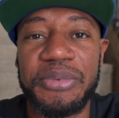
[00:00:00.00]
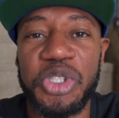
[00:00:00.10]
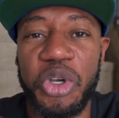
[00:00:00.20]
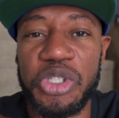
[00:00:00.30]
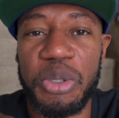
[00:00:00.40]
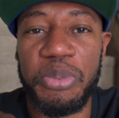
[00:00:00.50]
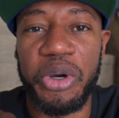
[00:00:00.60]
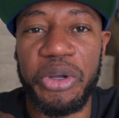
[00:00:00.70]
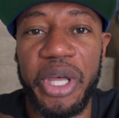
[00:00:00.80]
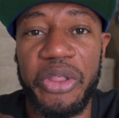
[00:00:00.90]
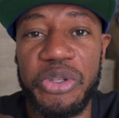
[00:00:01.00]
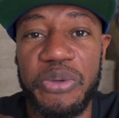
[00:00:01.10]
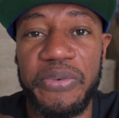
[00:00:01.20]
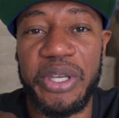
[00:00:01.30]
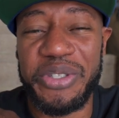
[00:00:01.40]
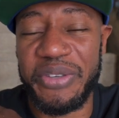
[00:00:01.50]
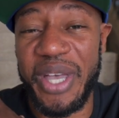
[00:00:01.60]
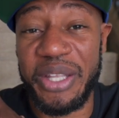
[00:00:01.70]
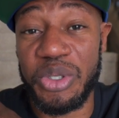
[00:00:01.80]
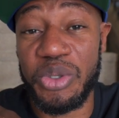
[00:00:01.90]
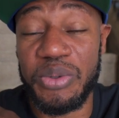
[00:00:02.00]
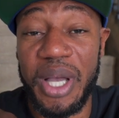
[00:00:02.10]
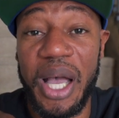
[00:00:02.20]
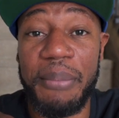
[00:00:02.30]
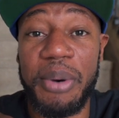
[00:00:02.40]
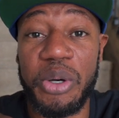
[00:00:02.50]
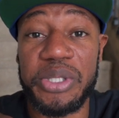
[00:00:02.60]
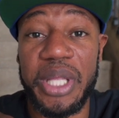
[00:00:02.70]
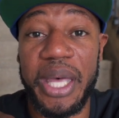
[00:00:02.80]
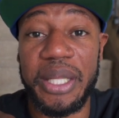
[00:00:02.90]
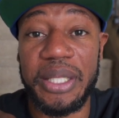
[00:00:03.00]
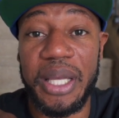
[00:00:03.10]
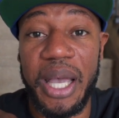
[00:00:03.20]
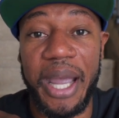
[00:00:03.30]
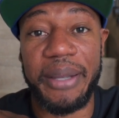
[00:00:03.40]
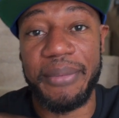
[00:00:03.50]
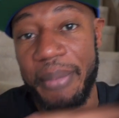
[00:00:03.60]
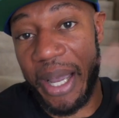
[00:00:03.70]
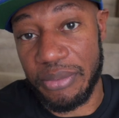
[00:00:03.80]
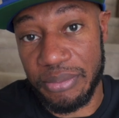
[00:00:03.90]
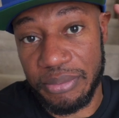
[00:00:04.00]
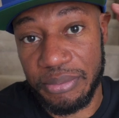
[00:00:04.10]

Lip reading: show your support on the other two videos. If y'all do, I'll post that. All right, I'm out.